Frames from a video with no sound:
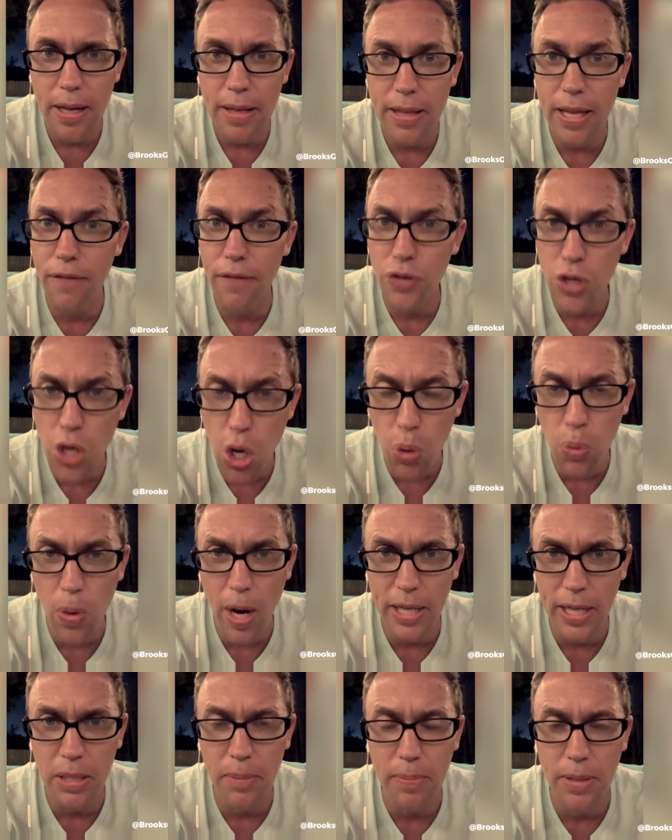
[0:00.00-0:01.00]
They have no
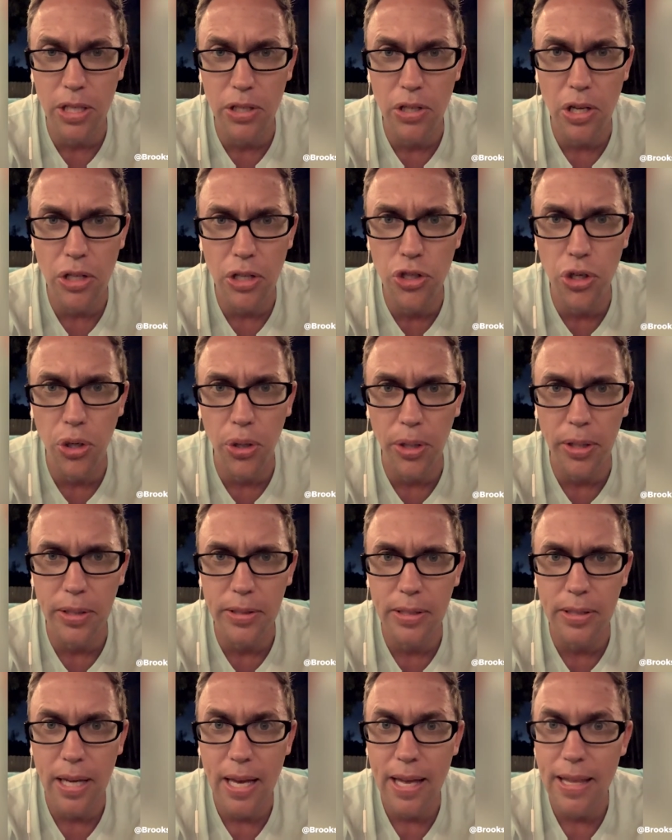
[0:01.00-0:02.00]
right to be
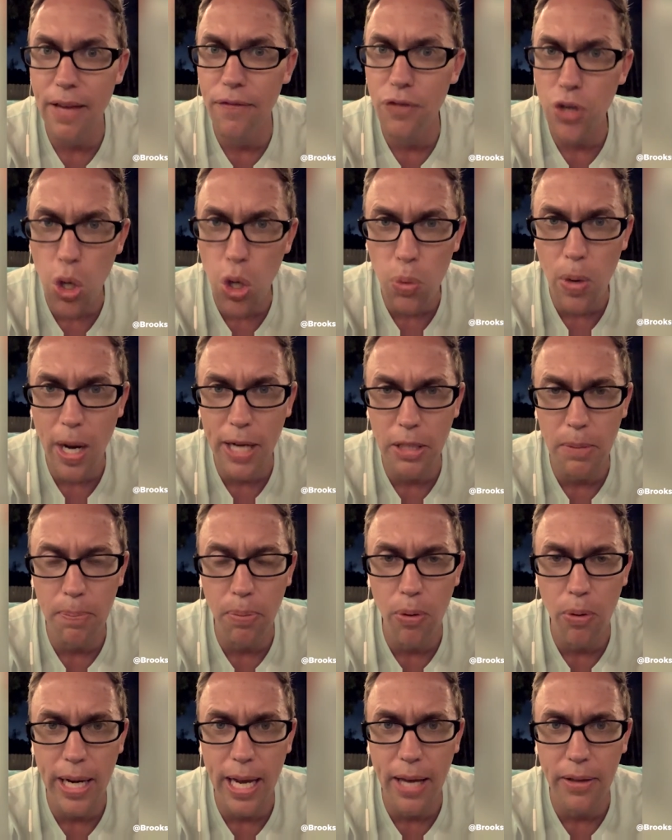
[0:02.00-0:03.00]
jerks. They have no right to
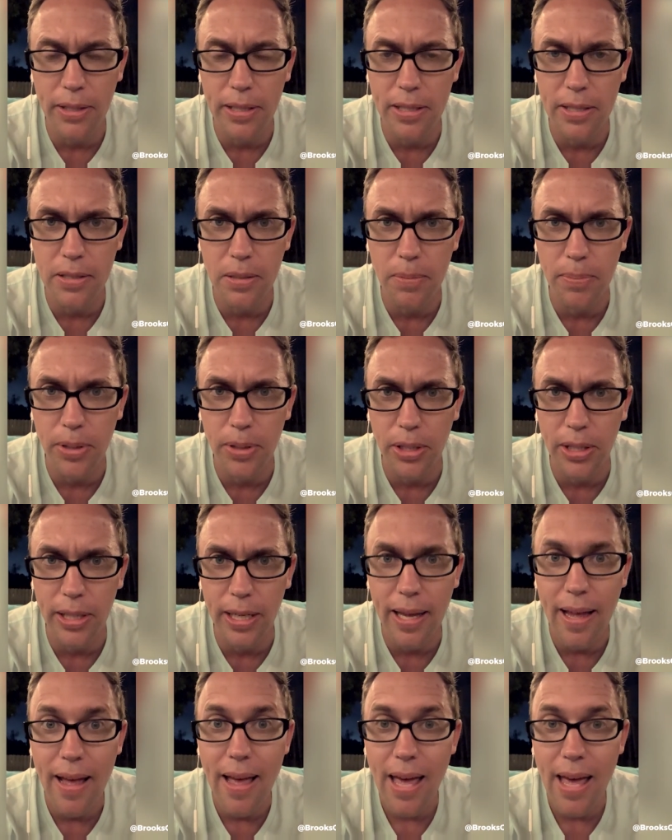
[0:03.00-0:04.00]
point out the
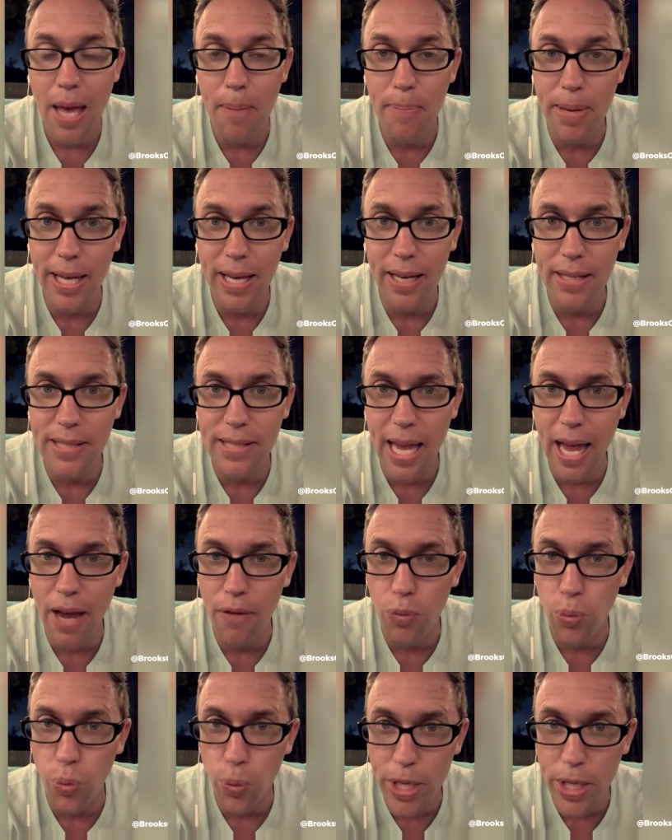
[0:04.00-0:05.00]
disability. And because they
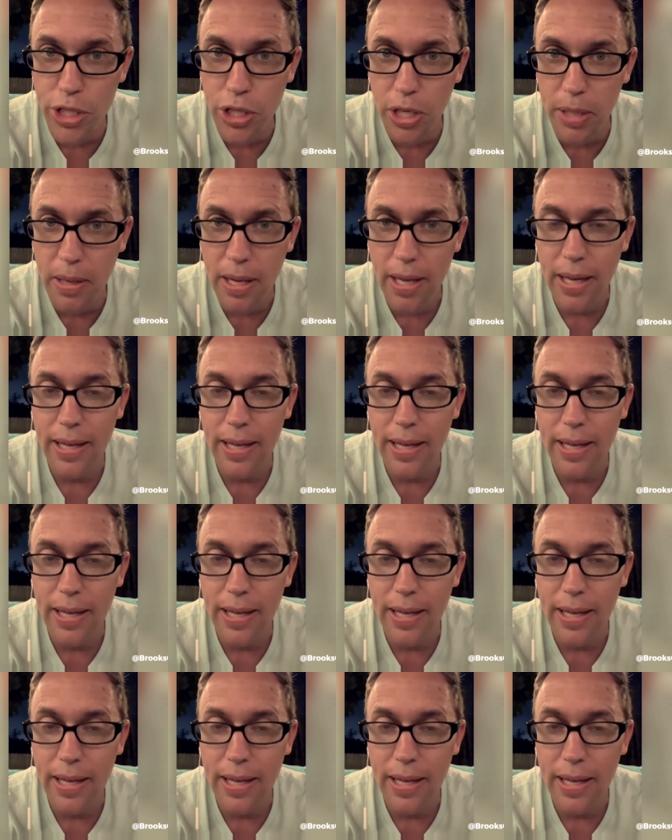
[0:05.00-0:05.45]
have rigid,